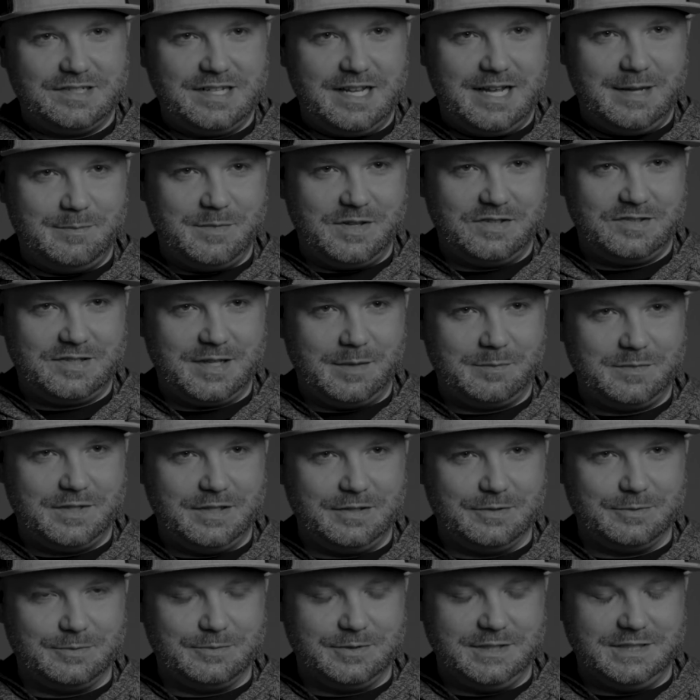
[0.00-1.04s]
time I stepped
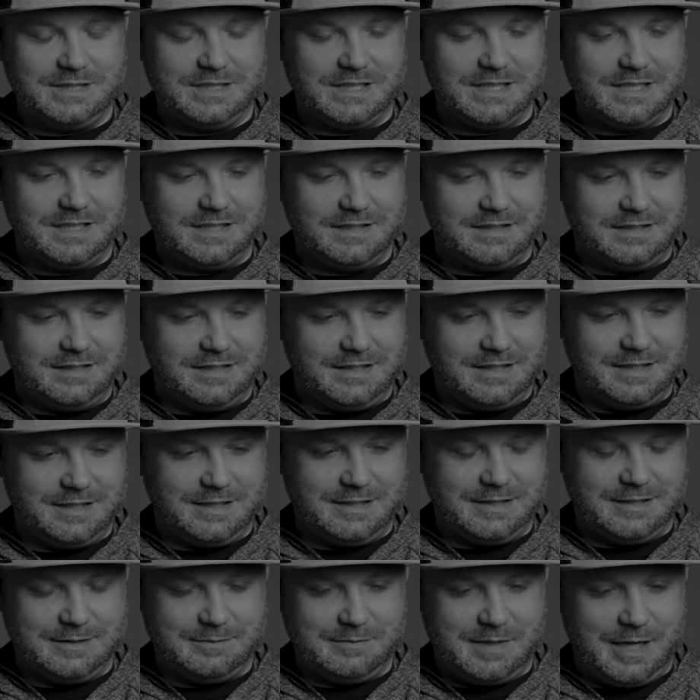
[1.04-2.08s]
into regen,
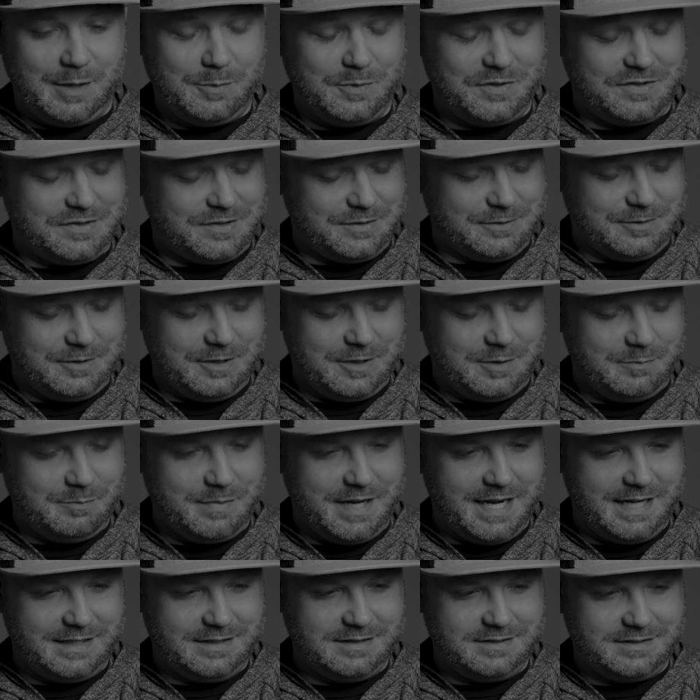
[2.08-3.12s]
I was still all
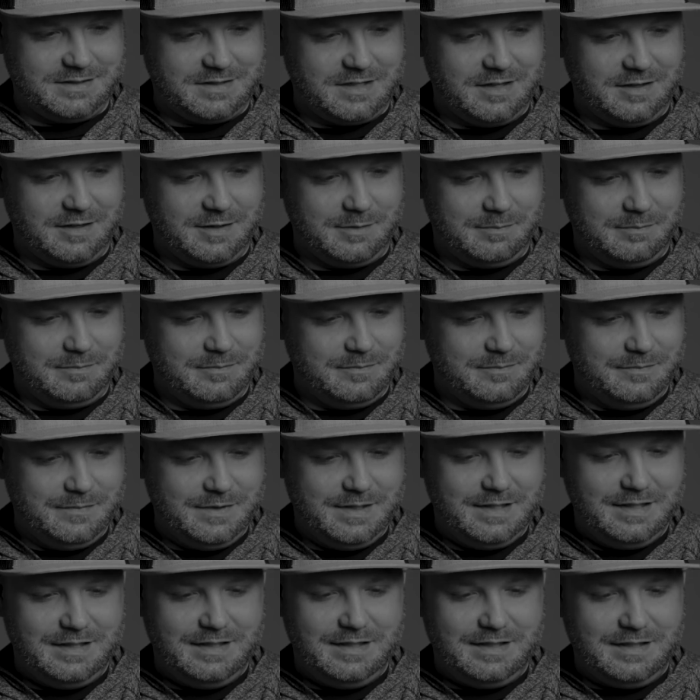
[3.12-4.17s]
bandaged up,
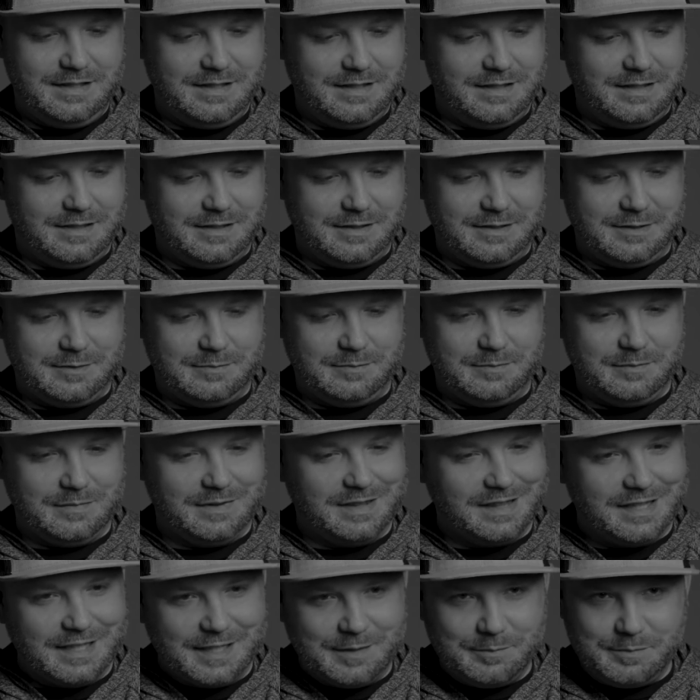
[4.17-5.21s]

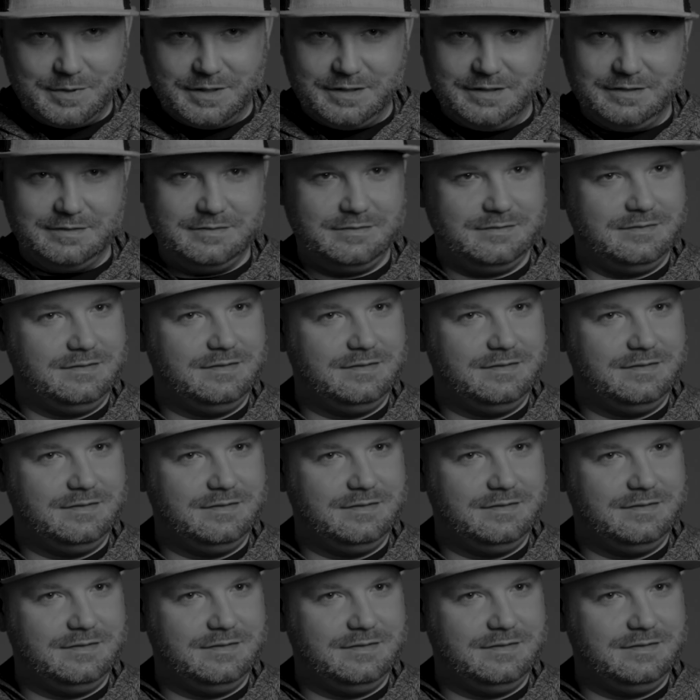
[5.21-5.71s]
limping.